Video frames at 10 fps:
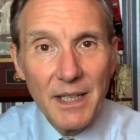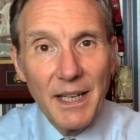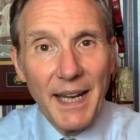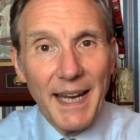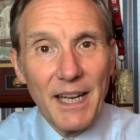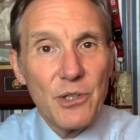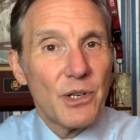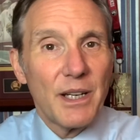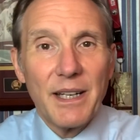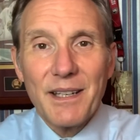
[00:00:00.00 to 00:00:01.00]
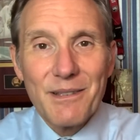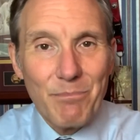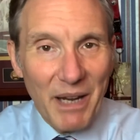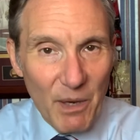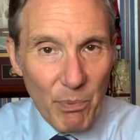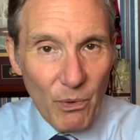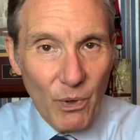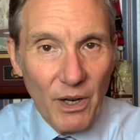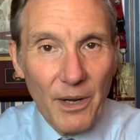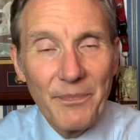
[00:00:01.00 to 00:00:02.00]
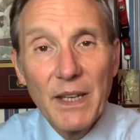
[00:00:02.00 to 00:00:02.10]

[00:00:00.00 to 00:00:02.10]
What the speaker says: and you're going to get some paperwork.